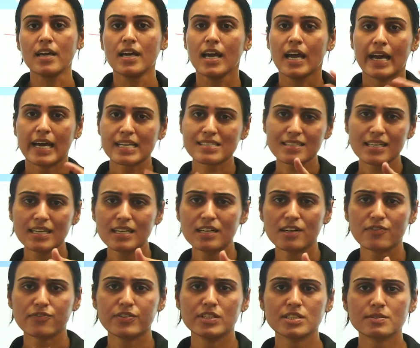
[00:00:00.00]
Is there a
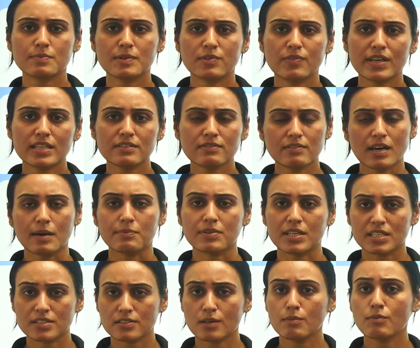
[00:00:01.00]
difference between
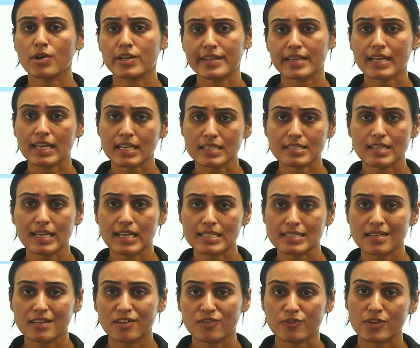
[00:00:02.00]
evaporation and boiling? Yes, there is a
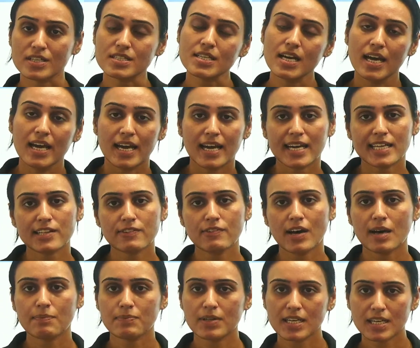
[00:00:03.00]
difference. In
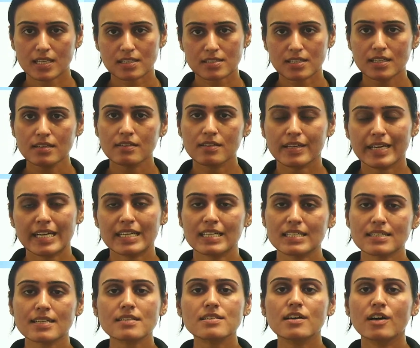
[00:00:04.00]
evaporation, it is
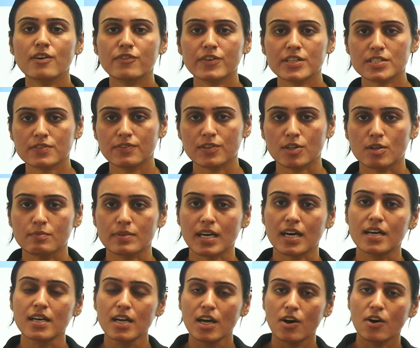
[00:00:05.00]
a surface phenomena.
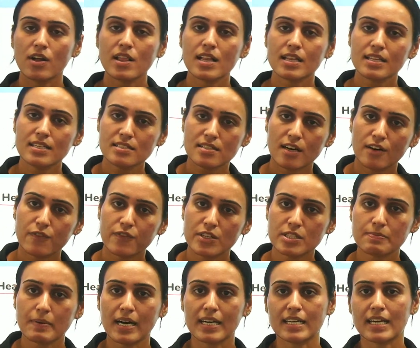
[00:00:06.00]
Only the surface
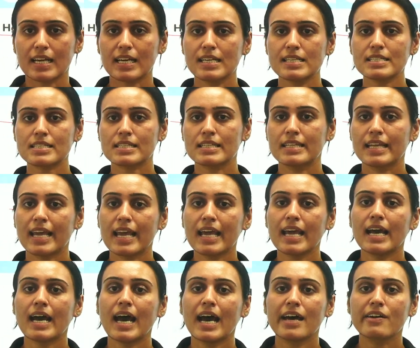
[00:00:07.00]
particles, they
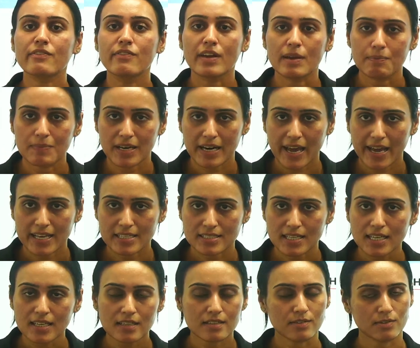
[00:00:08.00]
are
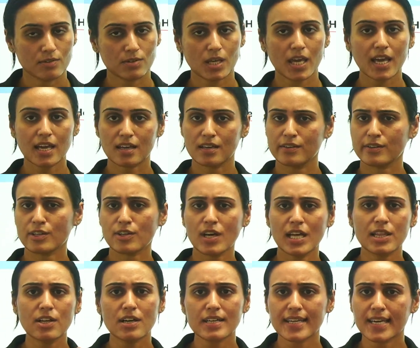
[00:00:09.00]
vaporizing. Okay, you are
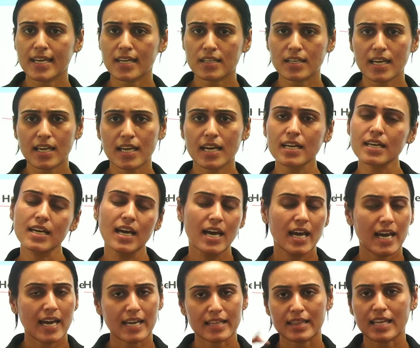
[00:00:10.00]
not heating it.
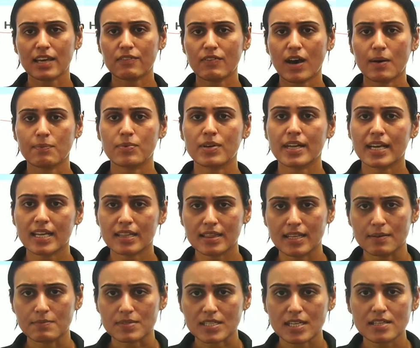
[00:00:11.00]
They evaporate
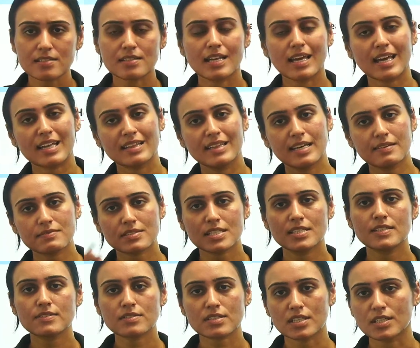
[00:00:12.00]
themselves. They
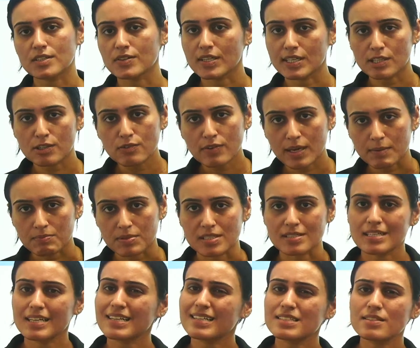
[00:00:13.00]
themselves turn into vapors.
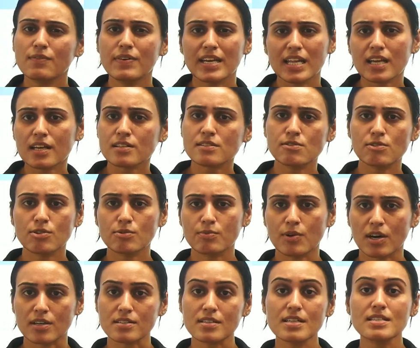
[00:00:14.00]
It is a very slow
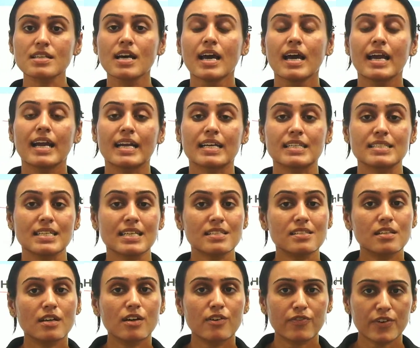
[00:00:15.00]
process. It is a
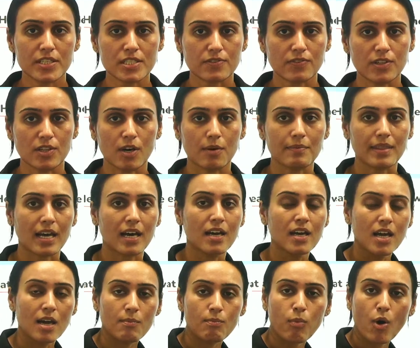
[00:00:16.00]
surface phenomena.
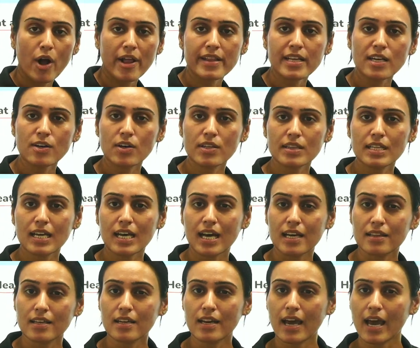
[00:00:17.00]
Boiling, on the
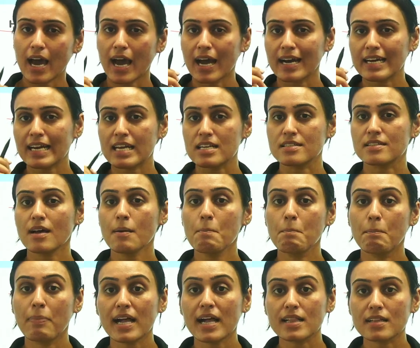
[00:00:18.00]
other hand, is the
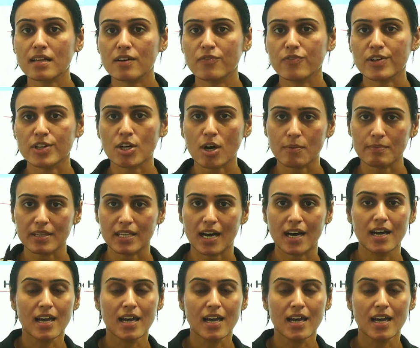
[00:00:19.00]
bulk phenomena.